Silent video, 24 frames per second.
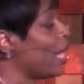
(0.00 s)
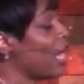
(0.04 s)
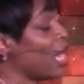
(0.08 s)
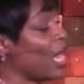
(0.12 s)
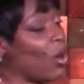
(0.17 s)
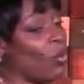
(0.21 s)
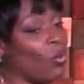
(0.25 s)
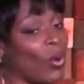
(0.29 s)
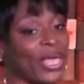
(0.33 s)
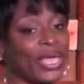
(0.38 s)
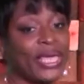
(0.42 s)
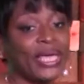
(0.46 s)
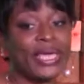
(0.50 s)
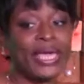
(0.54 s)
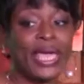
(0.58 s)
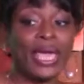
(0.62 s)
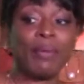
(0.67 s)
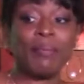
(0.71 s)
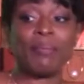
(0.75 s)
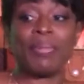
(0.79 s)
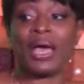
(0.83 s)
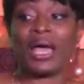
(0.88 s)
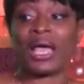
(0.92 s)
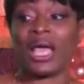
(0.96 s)
And when he
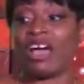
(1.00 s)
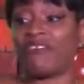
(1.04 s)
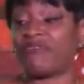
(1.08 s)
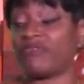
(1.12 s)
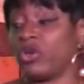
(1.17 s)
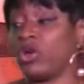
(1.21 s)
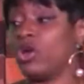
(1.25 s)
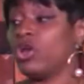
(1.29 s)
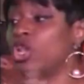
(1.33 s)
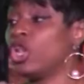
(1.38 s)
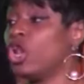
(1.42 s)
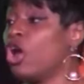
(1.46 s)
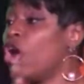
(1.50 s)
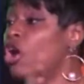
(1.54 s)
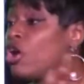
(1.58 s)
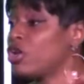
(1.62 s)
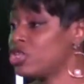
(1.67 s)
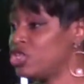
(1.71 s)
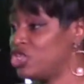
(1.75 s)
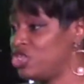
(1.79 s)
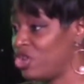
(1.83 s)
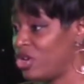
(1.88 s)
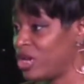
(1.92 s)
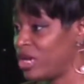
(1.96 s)
came back after a long
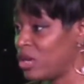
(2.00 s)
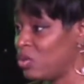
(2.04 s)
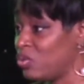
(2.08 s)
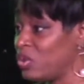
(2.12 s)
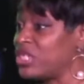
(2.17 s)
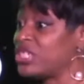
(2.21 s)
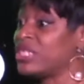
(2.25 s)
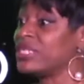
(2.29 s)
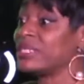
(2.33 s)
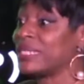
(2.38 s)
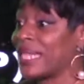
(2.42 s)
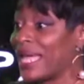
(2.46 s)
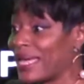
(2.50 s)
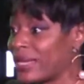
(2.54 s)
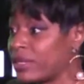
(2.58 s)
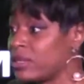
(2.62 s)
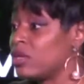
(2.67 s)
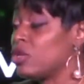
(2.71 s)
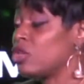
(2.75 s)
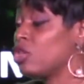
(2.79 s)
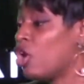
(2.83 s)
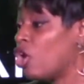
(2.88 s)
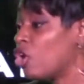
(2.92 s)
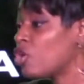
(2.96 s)
journey, which is like the
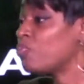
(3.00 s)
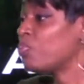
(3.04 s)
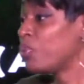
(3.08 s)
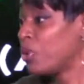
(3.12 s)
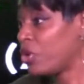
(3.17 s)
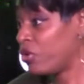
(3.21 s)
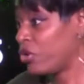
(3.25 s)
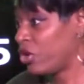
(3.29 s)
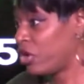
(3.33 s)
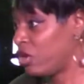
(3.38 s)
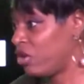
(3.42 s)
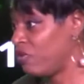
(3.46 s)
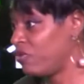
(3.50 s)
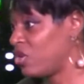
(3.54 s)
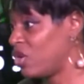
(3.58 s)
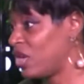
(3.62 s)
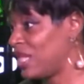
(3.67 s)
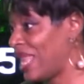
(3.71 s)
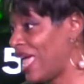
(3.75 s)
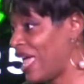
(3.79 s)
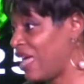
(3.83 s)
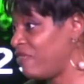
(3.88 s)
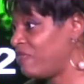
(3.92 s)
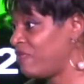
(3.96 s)
long period of your
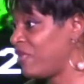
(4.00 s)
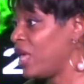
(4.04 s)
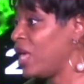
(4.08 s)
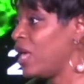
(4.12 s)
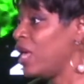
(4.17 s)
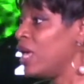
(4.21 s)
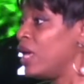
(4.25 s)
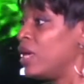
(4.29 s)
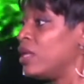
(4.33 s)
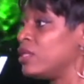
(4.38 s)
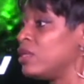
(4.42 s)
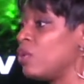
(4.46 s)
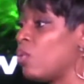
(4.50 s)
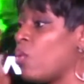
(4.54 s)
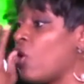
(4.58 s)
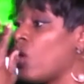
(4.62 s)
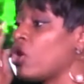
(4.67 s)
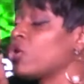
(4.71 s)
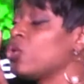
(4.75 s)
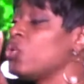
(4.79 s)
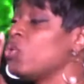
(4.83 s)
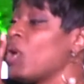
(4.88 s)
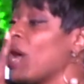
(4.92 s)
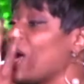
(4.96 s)
life, the one
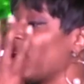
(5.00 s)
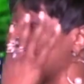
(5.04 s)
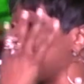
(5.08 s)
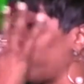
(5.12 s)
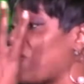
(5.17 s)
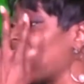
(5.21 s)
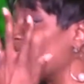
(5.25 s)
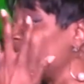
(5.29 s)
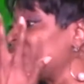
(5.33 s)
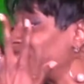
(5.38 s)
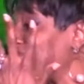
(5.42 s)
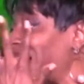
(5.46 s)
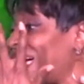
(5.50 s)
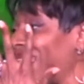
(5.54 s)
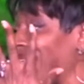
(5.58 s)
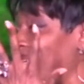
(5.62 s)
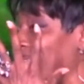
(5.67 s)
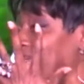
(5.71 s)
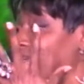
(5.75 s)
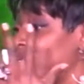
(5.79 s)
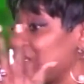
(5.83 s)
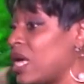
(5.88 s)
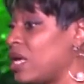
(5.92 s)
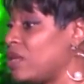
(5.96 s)
who had 5
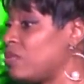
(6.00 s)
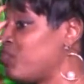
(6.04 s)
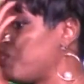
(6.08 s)
talents had